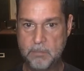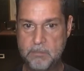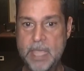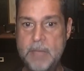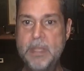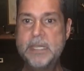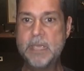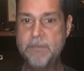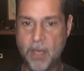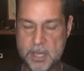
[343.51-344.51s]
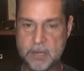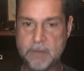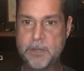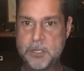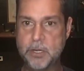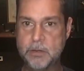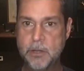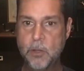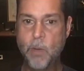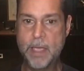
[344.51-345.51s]
Maybe DeFi is an efficient
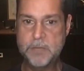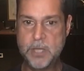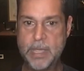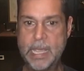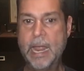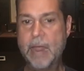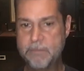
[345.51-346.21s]
way of doing it